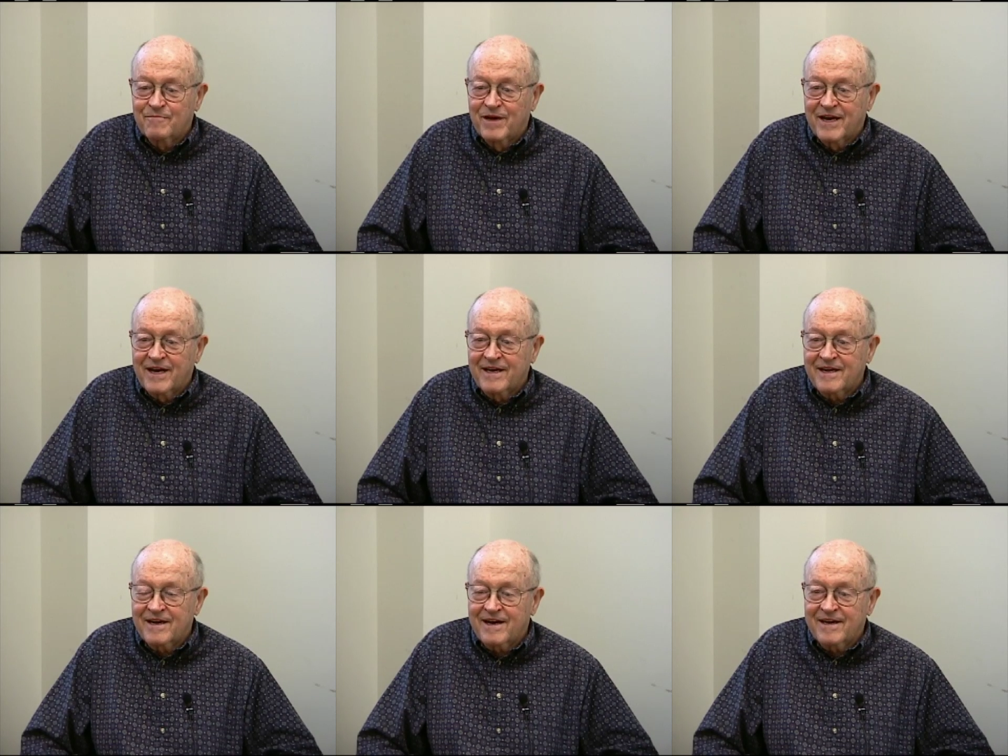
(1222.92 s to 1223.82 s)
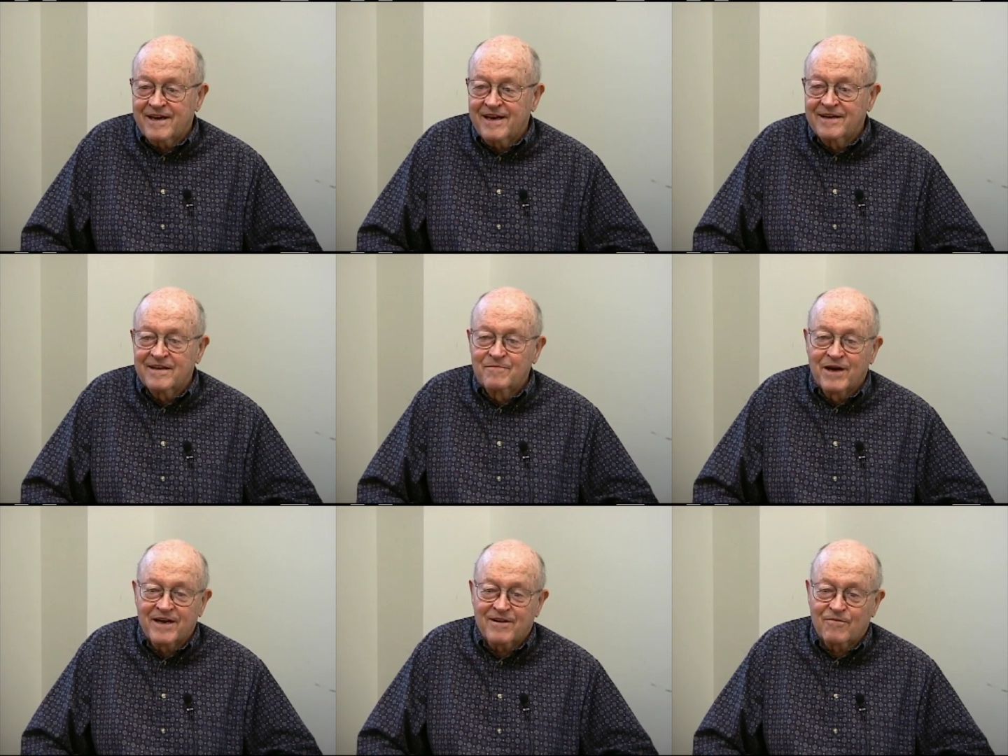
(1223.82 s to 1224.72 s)
but I, I, ended
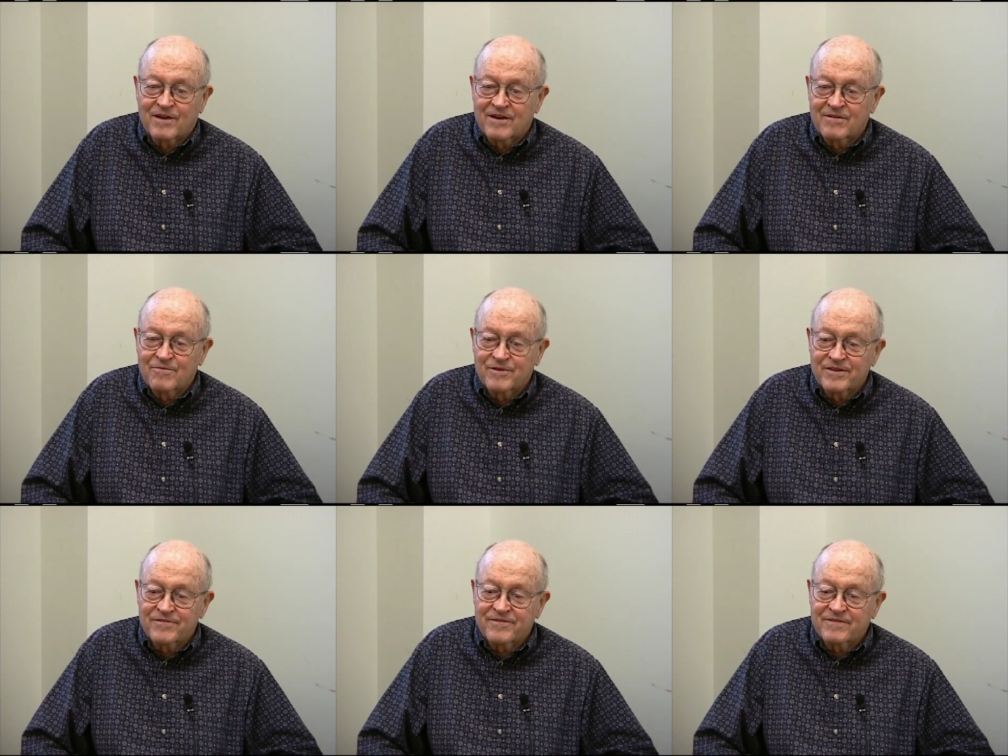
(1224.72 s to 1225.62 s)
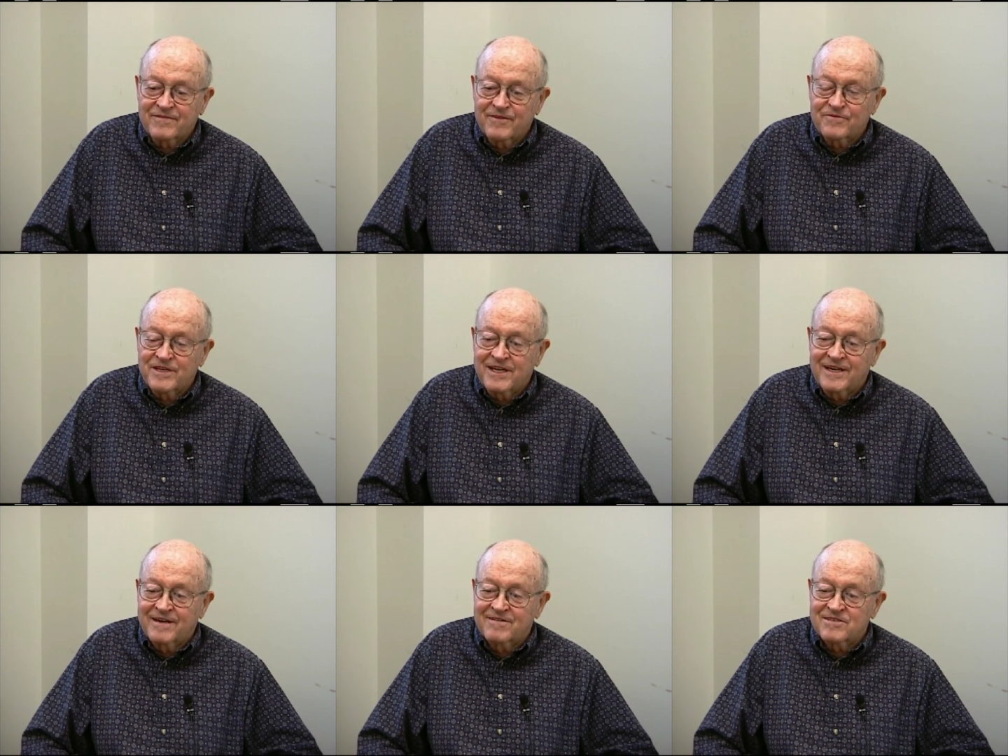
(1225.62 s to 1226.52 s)
my career with 15
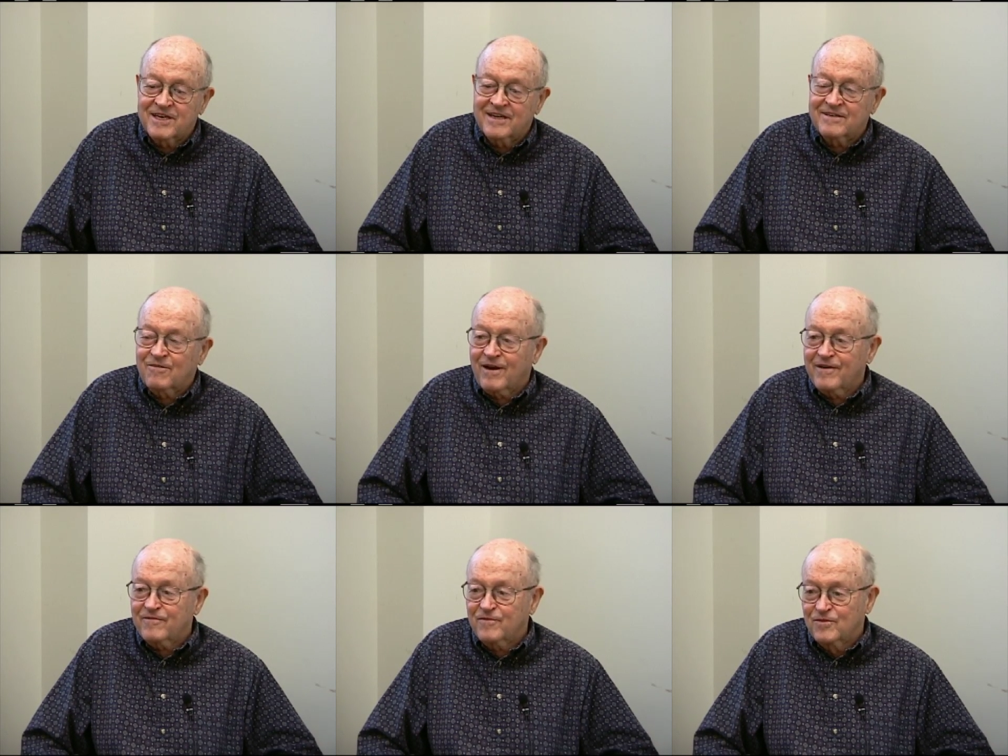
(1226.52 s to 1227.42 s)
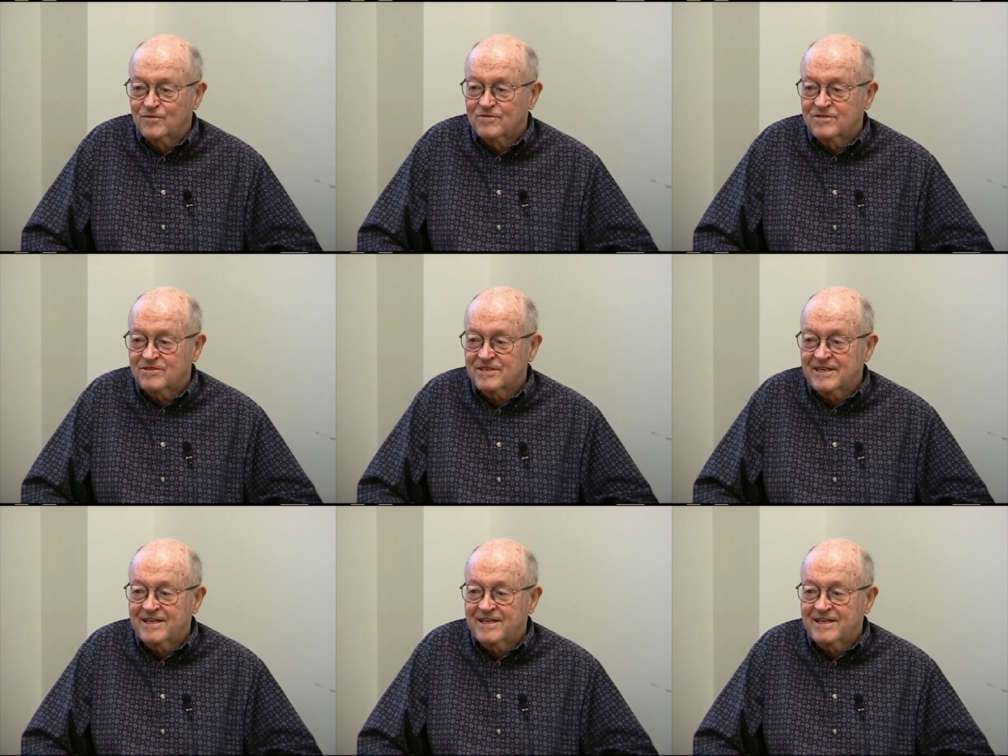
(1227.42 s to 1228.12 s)
years at Kraft Foods,